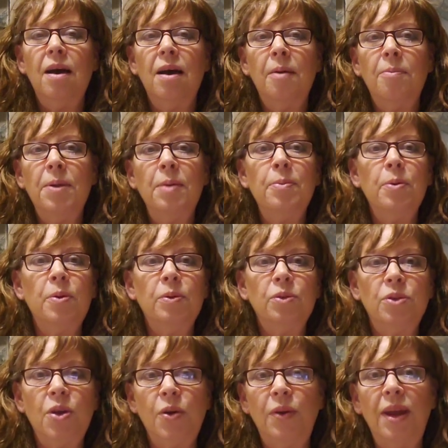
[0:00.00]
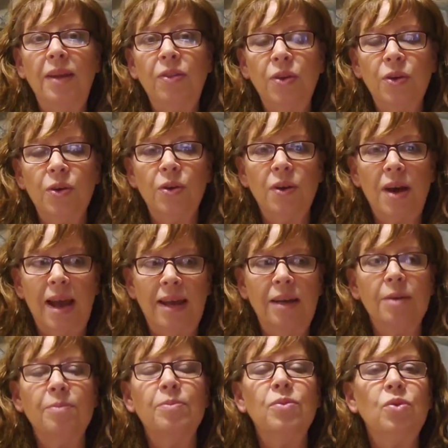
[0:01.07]
People donate their
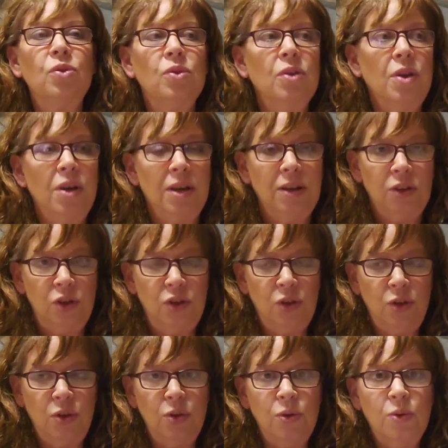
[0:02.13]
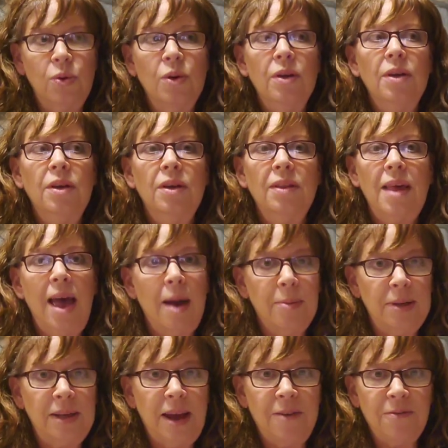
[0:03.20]
items to the
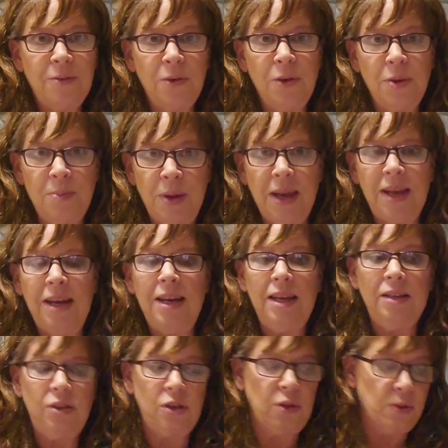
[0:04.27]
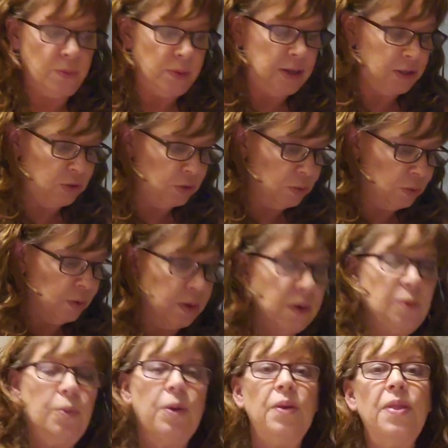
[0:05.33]
Habitat for Humanity, to the restore
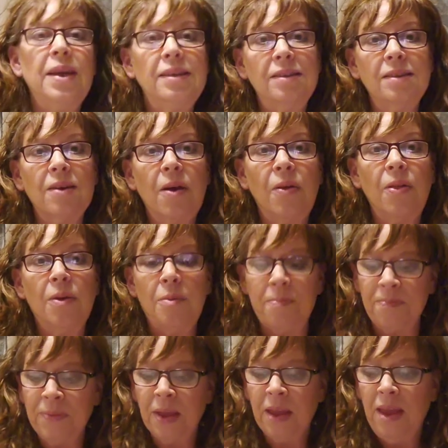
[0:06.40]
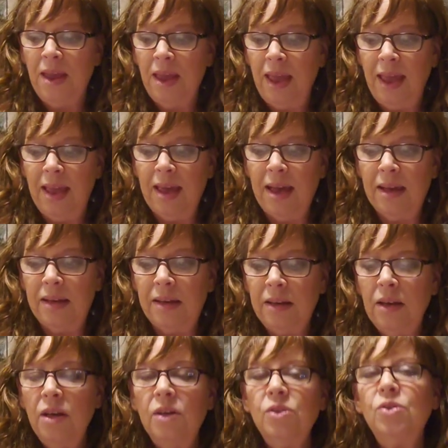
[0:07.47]
where they sell them. And
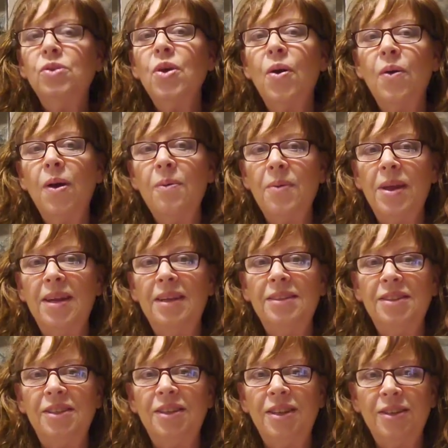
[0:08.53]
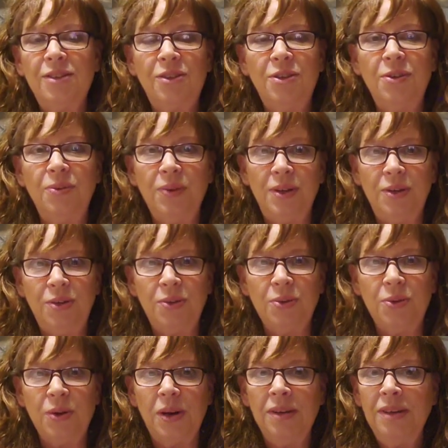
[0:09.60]
so I went into this new
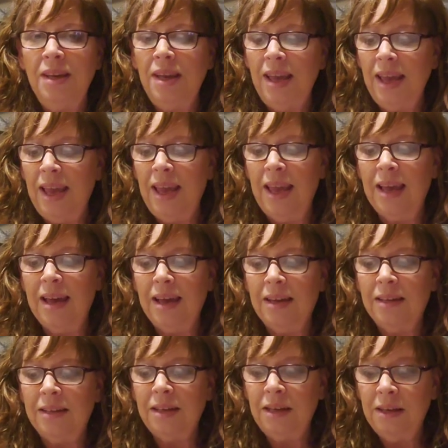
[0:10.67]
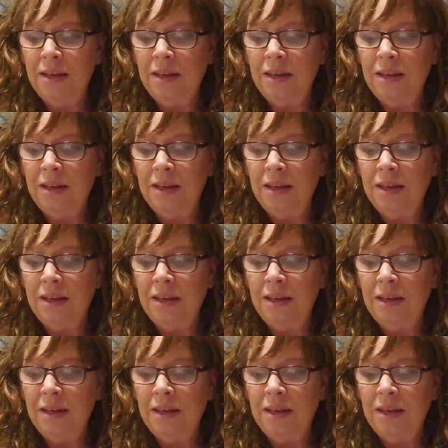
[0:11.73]
restore, and